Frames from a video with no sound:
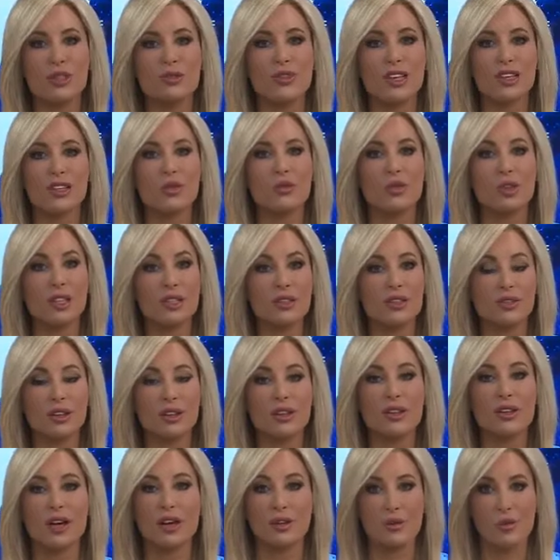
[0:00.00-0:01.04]
media willing to
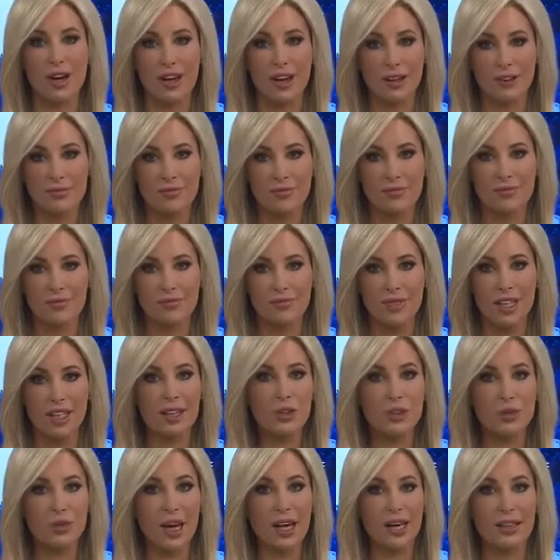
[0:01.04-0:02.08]
look the other way.
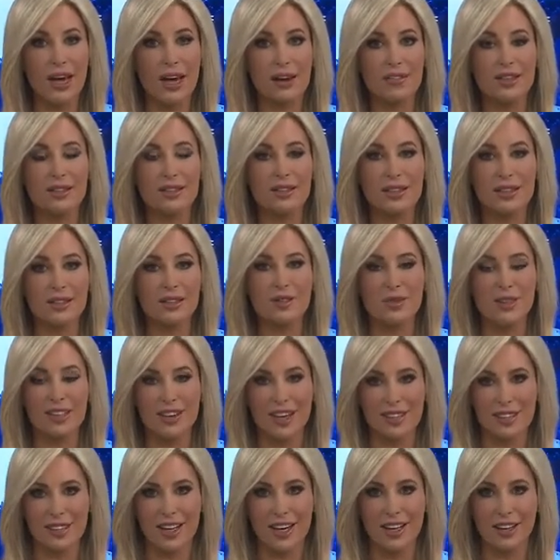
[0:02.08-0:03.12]
Either way, the evidence needs to be
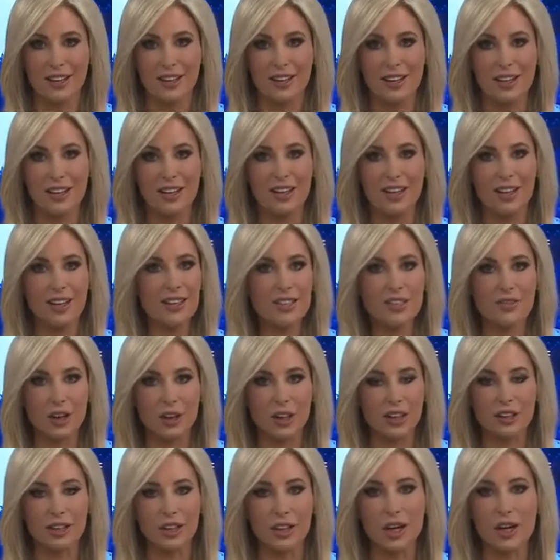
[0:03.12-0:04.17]
investigated. It is
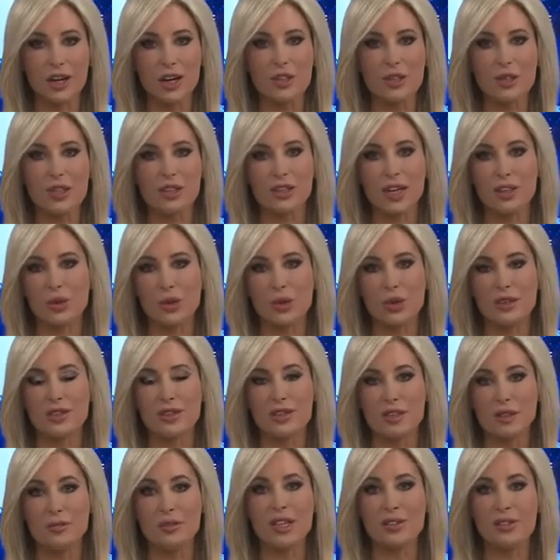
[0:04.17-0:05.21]
very clear our country's electoral
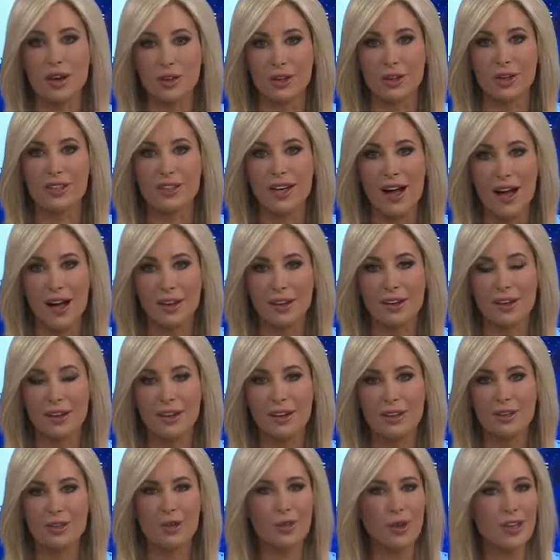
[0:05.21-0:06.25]
system is under attack.
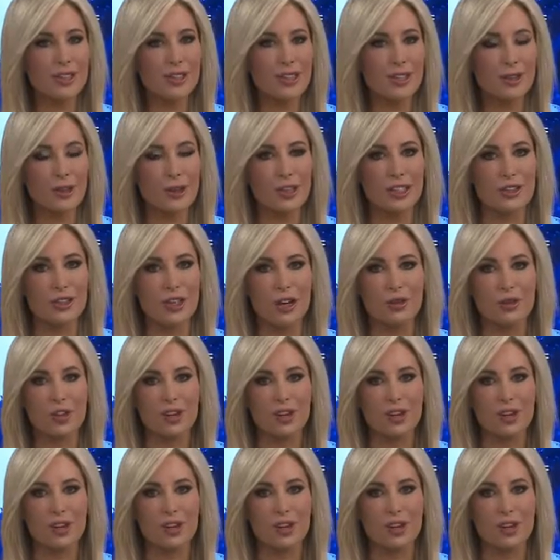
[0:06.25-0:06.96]
So where's the Attorney General?